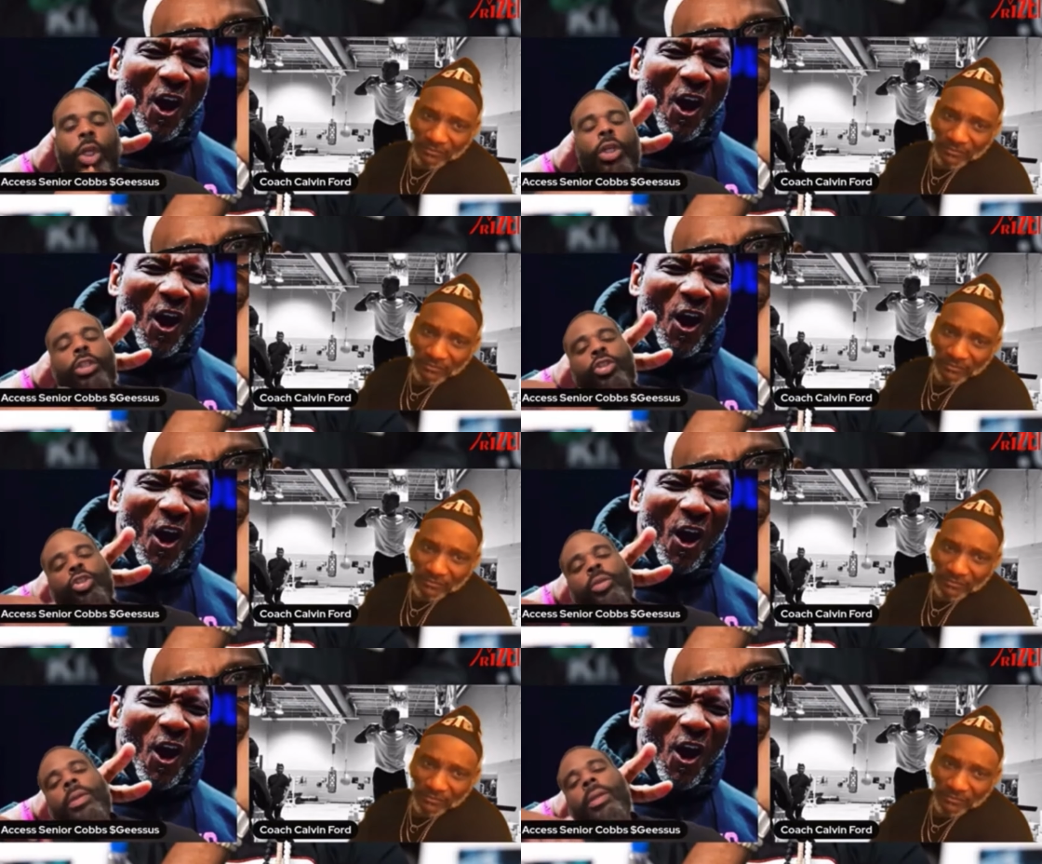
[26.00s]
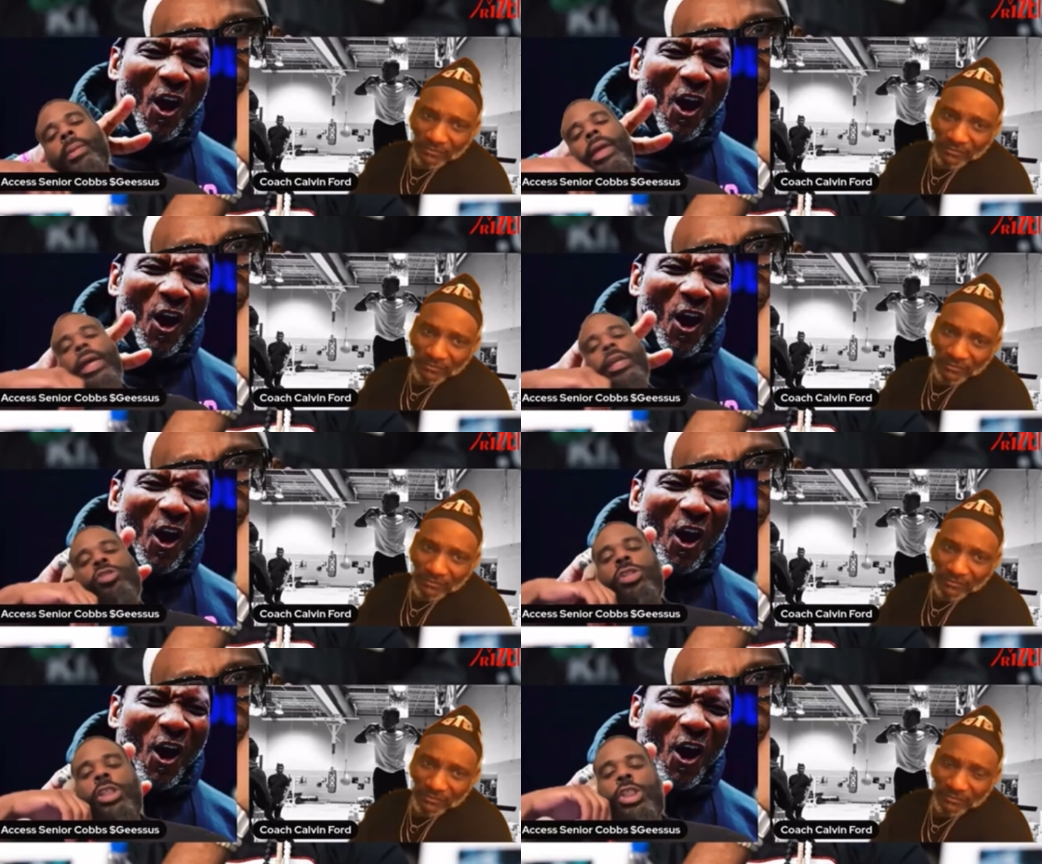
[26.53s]
Speaker 1: So let me ask
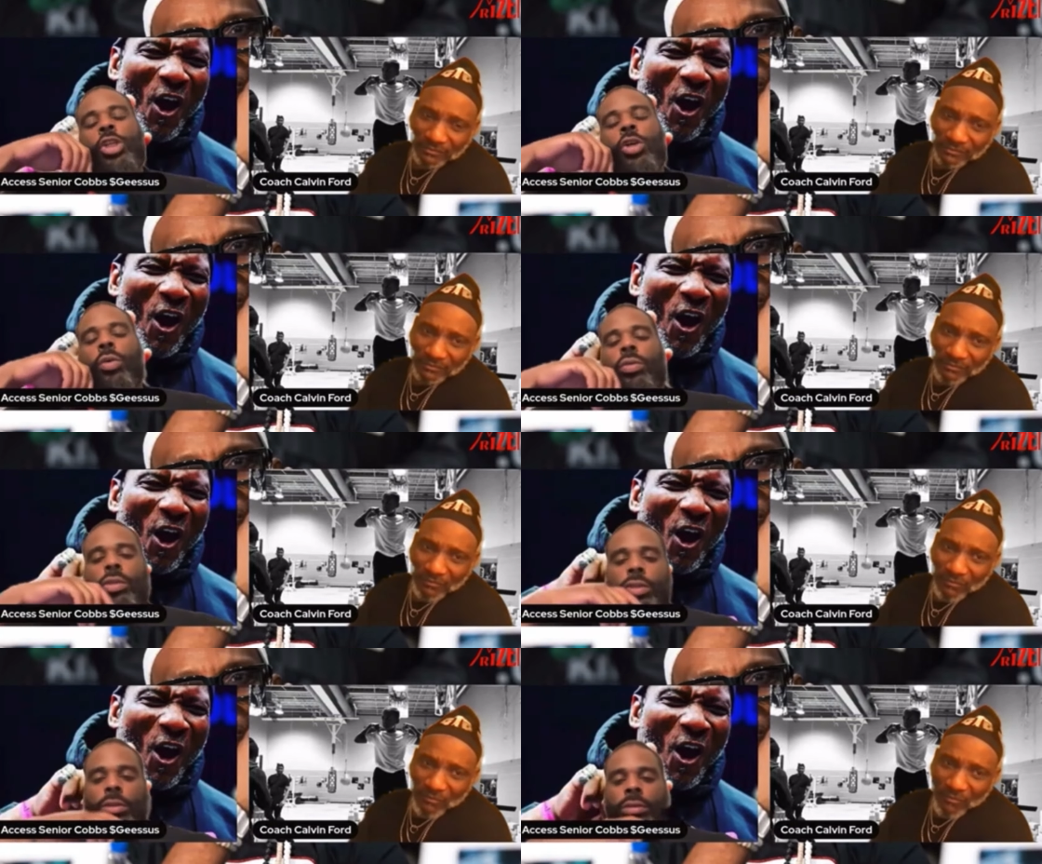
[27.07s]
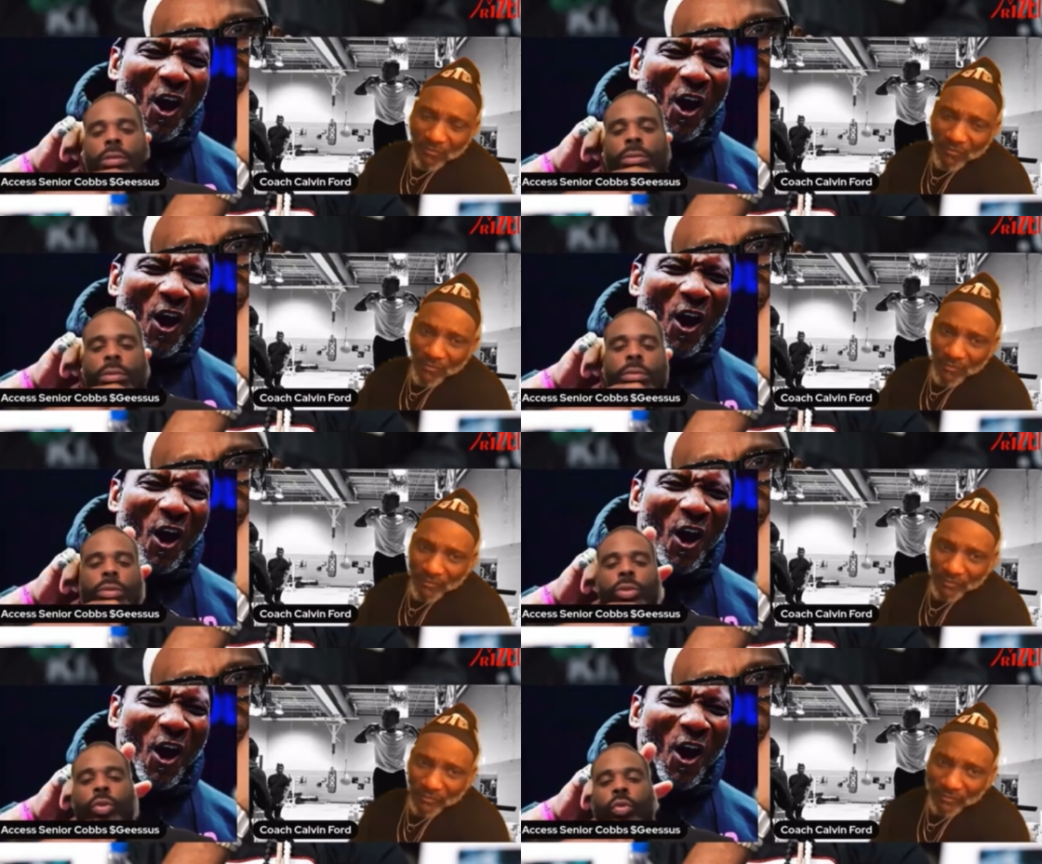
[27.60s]
you this, Coach.
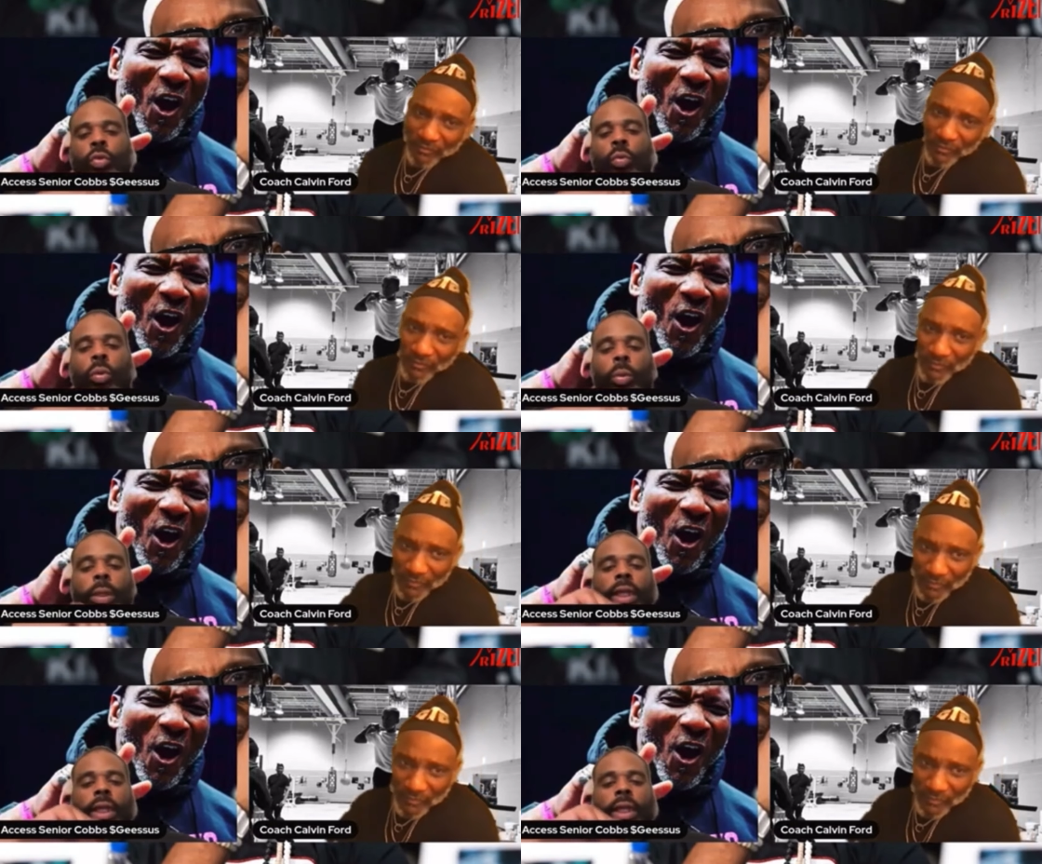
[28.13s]
When we